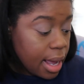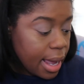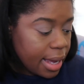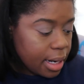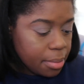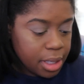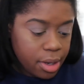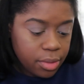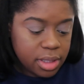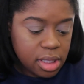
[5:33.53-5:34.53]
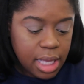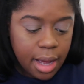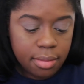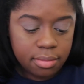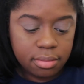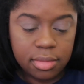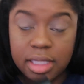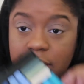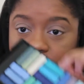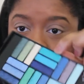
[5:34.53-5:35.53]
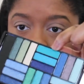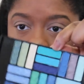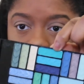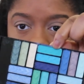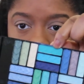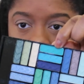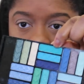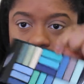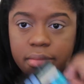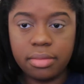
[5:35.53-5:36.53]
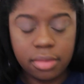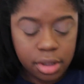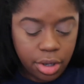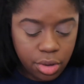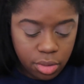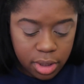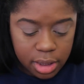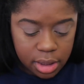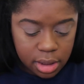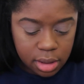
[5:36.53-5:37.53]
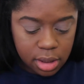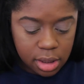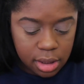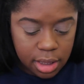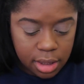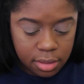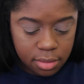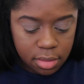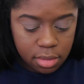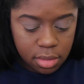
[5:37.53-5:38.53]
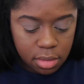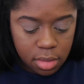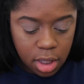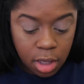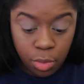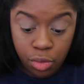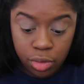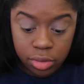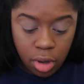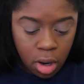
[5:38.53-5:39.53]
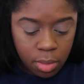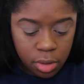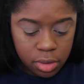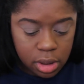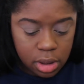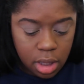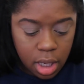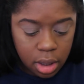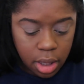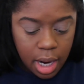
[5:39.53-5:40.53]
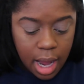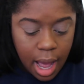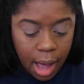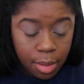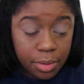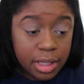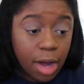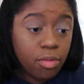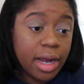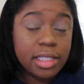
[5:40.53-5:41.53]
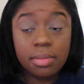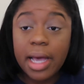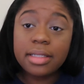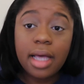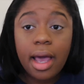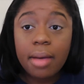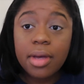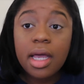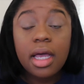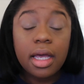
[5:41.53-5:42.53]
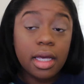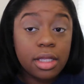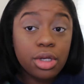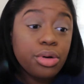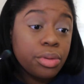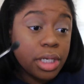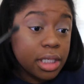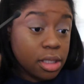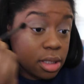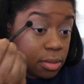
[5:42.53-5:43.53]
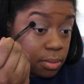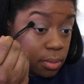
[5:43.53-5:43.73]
and I'm gonna go into that teal color, turquoise, tealy, emerald almost color. I'll put that right smack dab in the crease.